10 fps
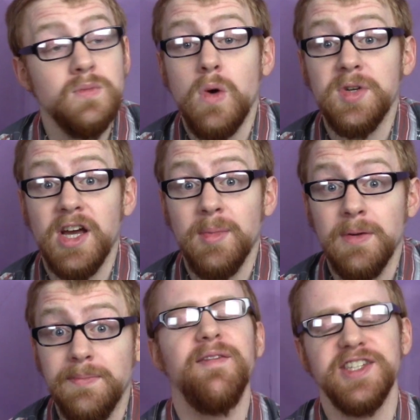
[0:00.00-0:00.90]
What are we talking
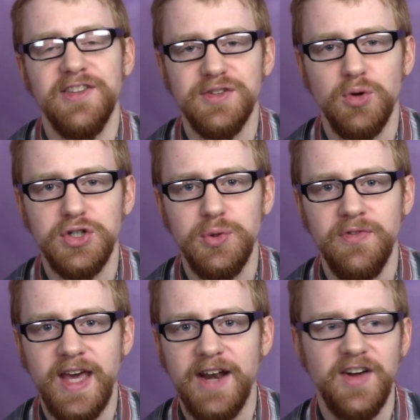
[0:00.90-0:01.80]
about? Obviously there's more to it
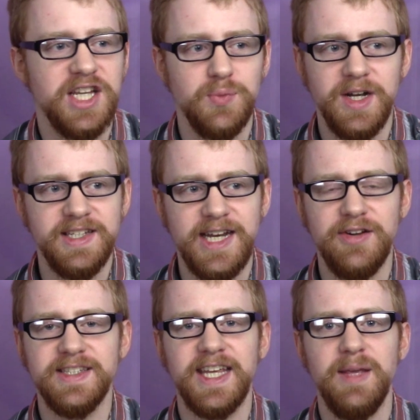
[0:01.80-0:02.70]
than that. If I just wanted to stare
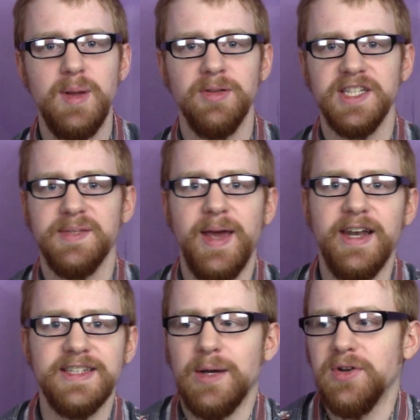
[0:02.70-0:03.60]
at skinny people in
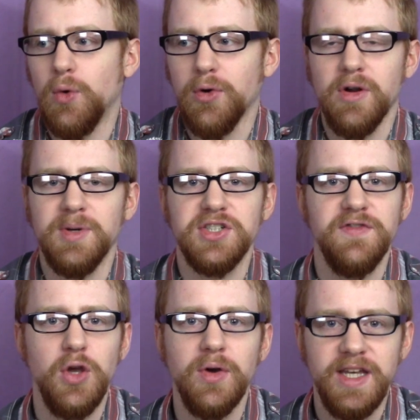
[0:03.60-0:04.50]
spandex, I would order a bunch
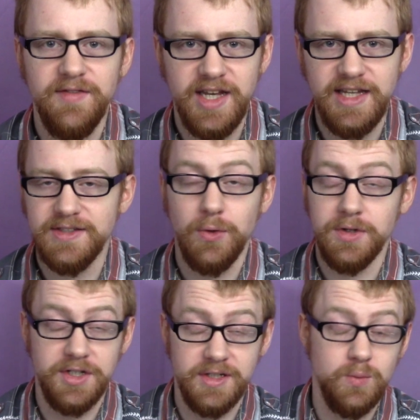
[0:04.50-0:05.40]
of yoga DVDs
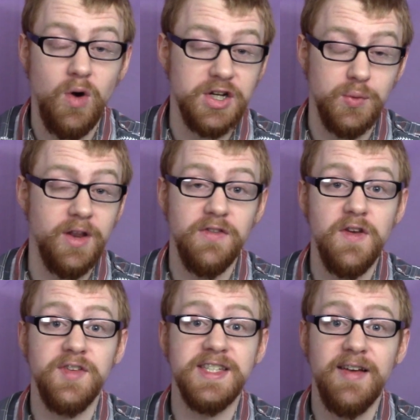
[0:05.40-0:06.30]
or just watch one of the
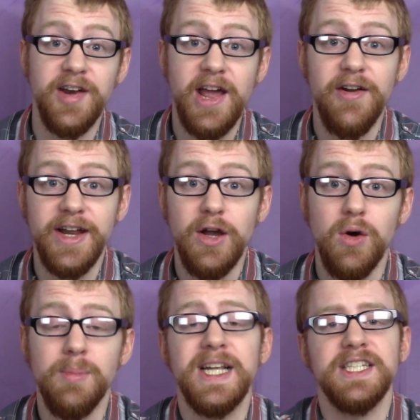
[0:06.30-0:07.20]
57 I already
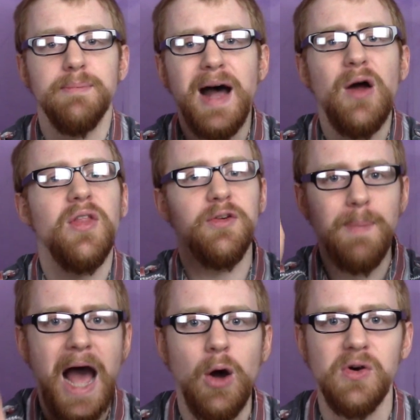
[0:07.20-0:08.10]
own. But it's about the
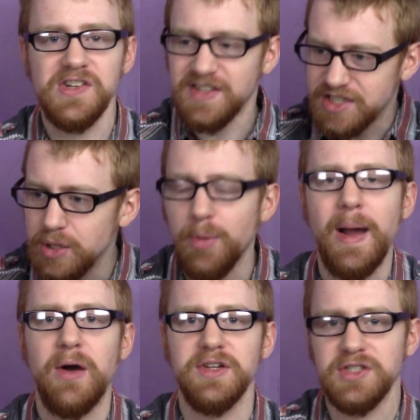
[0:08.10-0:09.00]
powers, the
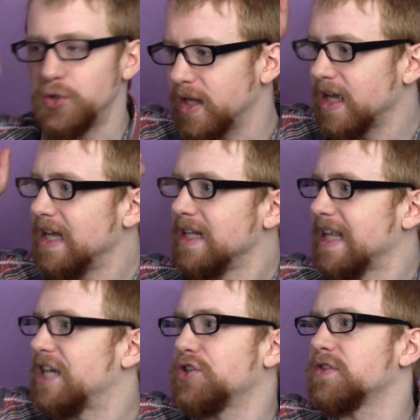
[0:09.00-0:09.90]
superpowers, shooting
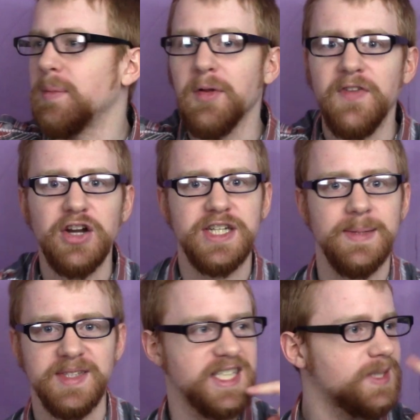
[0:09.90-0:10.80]
lasers from your
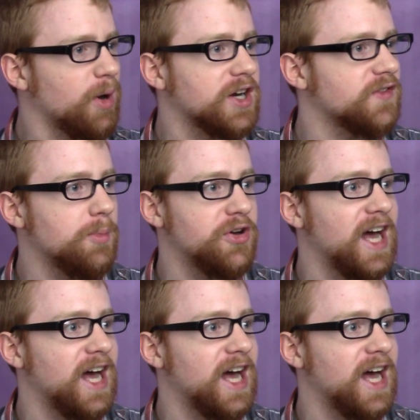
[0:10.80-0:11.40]
fingertips and sparks from your